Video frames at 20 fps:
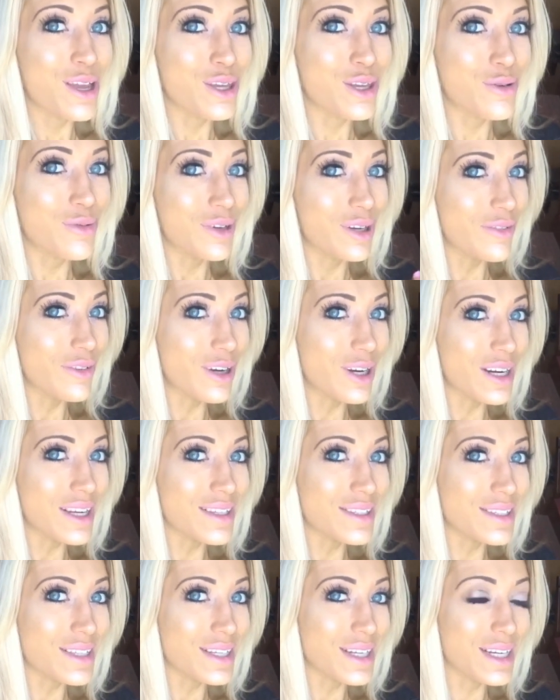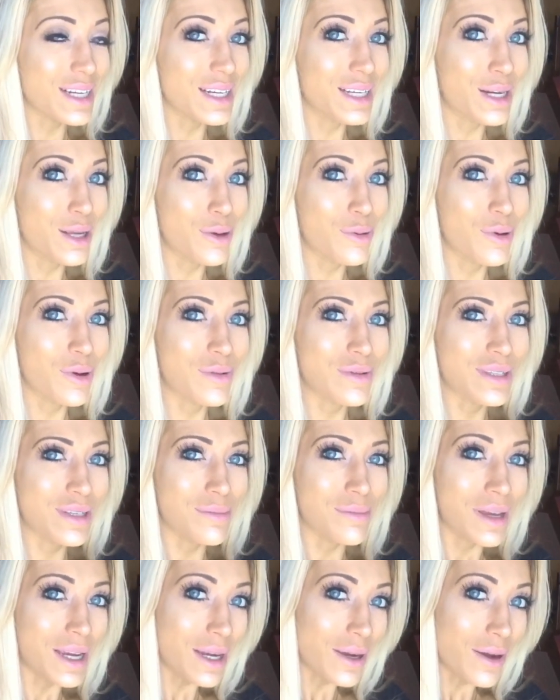You would have already seen what was in
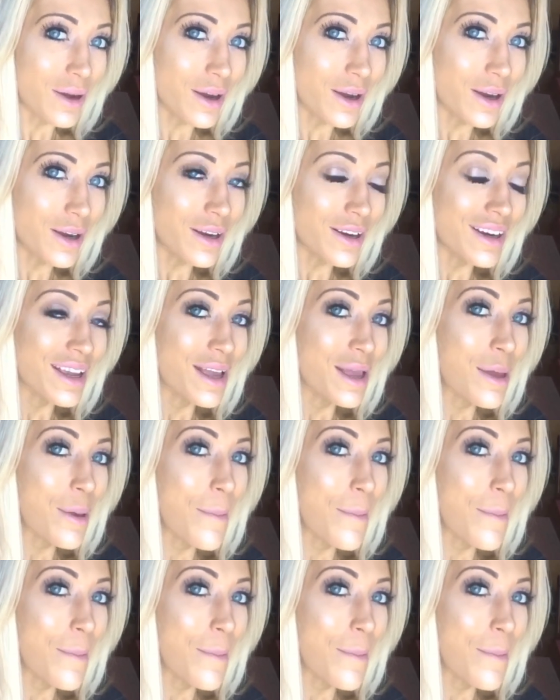my cart,